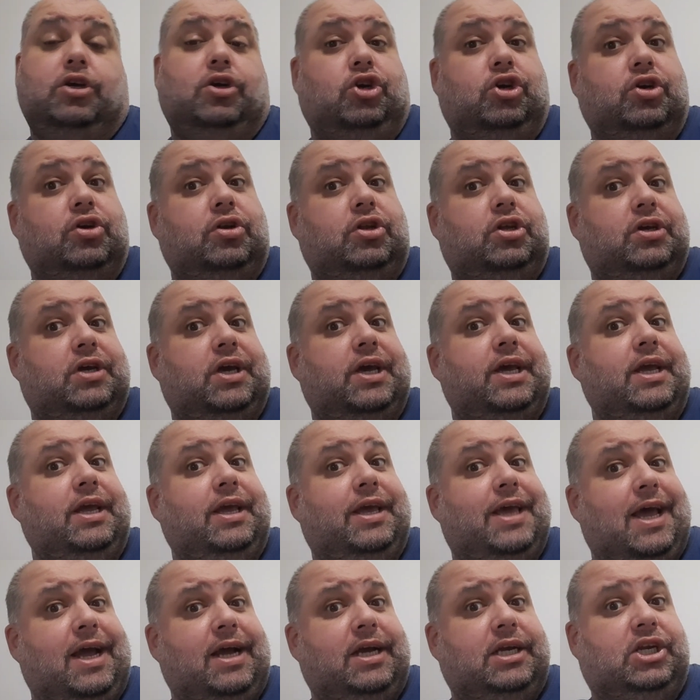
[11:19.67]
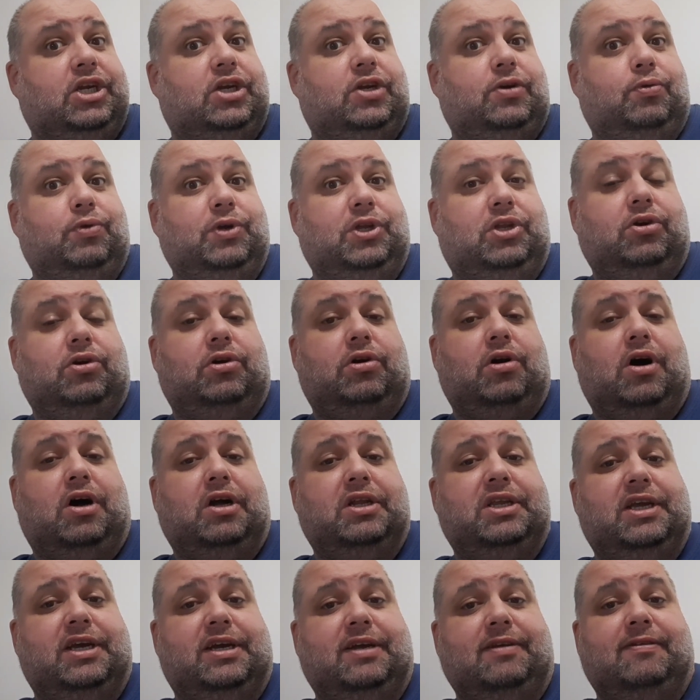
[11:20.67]
You should engage with
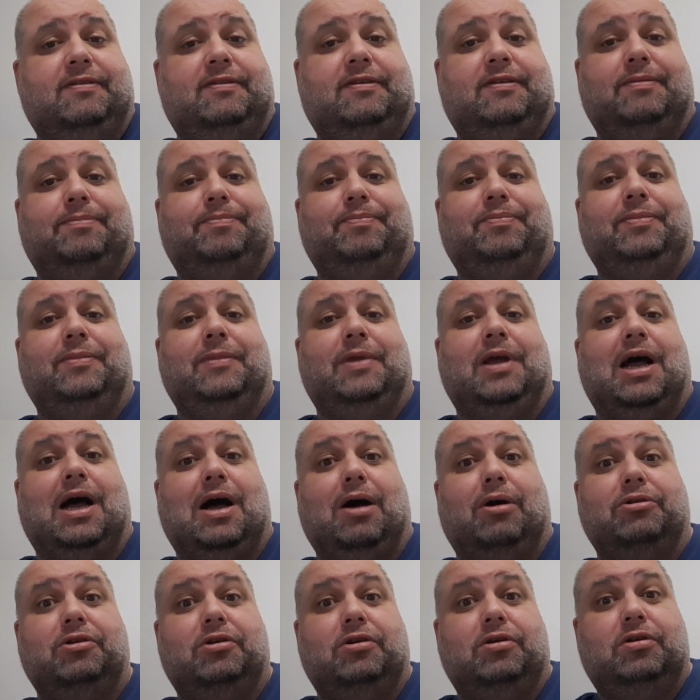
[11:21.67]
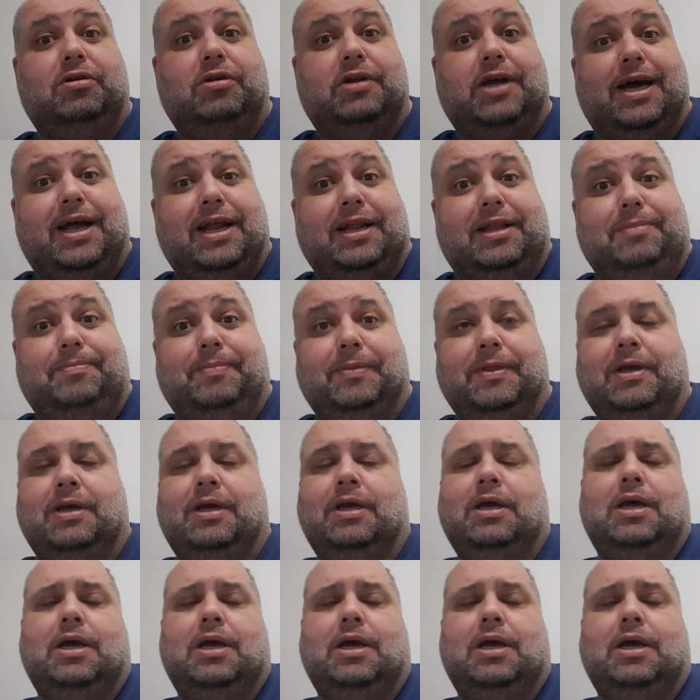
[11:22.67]
your audience. How do you do that?